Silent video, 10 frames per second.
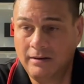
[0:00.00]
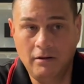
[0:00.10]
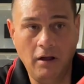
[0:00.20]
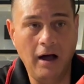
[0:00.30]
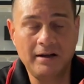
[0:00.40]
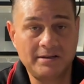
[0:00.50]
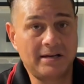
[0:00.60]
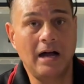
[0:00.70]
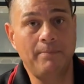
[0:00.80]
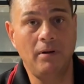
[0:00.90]
Like, I just
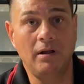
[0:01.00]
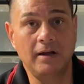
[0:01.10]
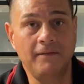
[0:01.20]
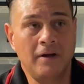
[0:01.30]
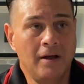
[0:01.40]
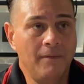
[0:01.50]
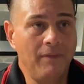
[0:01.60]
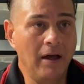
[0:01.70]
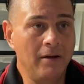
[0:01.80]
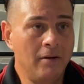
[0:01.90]
can't believe
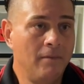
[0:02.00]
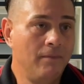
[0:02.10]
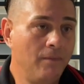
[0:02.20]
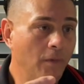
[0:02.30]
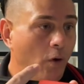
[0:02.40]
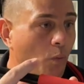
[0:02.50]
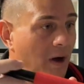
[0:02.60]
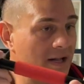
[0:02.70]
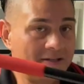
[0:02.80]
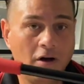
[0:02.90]
that not one
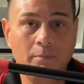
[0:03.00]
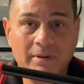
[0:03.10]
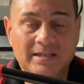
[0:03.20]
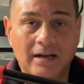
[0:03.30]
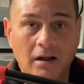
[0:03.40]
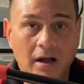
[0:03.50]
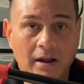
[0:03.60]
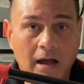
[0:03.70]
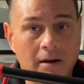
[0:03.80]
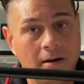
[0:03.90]
has gone missing like
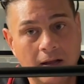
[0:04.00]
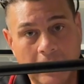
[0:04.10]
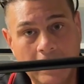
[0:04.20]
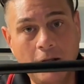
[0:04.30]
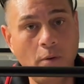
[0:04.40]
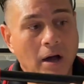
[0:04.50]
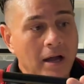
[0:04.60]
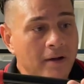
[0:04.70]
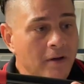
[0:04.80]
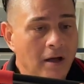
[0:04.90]
that.
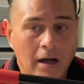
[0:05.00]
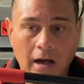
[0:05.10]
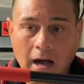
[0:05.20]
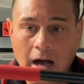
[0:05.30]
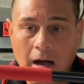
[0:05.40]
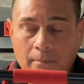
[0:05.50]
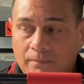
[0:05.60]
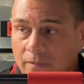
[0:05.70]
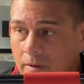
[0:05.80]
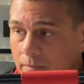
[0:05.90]
Anyway, not
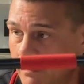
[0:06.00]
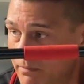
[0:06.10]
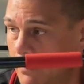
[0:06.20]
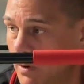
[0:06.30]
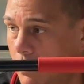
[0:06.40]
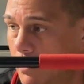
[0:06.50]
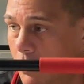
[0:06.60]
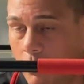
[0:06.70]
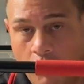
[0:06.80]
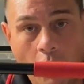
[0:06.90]

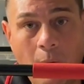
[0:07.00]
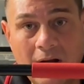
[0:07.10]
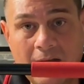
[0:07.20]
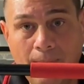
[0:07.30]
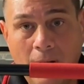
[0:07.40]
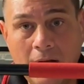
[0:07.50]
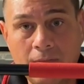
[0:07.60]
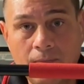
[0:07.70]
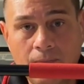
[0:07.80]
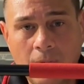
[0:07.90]
one complaint.
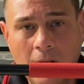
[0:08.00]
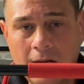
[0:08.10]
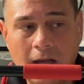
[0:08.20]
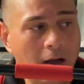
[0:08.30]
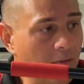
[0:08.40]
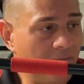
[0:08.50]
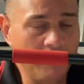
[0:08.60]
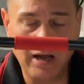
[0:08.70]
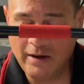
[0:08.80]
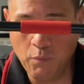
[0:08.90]
Okay, we've
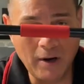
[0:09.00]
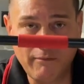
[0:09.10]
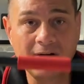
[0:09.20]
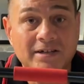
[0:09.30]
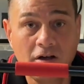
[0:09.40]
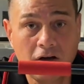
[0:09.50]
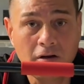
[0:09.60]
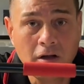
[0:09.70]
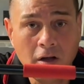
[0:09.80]
not had one return.